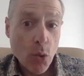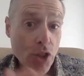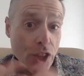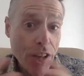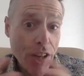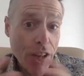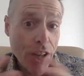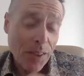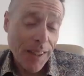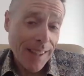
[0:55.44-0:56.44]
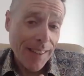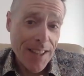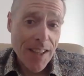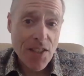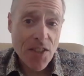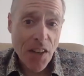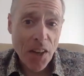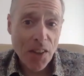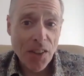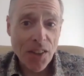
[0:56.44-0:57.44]
Jennifer, let's get
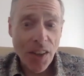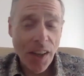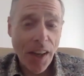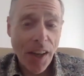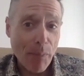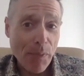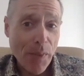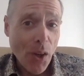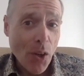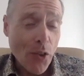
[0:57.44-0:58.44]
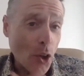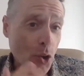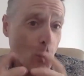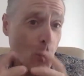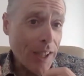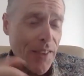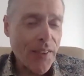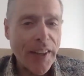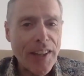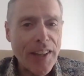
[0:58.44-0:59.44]
started. There are two
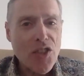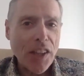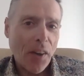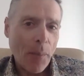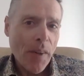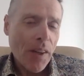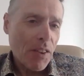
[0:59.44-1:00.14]
key things here: